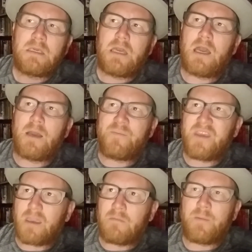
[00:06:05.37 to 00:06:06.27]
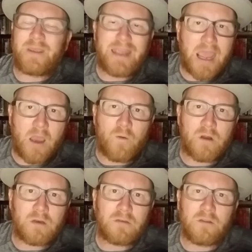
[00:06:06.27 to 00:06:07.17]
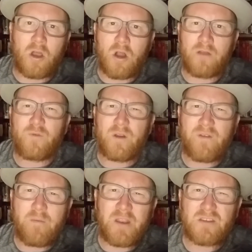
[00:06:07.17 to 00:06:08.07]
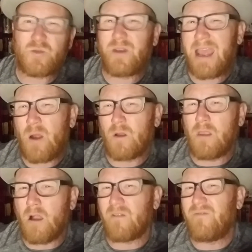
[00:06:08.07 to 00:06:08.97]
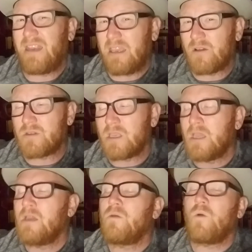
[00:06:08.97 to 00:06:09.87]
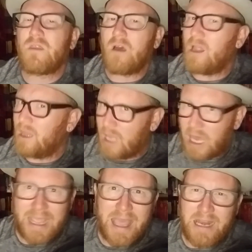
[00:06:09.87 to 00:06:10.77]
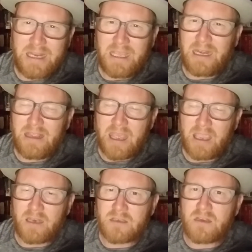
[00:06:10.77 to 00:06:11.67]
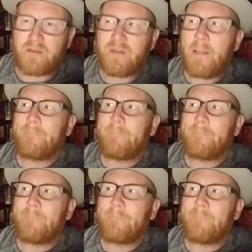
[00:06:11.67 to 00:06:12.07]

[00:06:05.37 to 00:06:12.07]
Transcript: I'm thinking maybe an hour long, 45 minutes to an hour long videos with a lot of editing and that kind of stuff.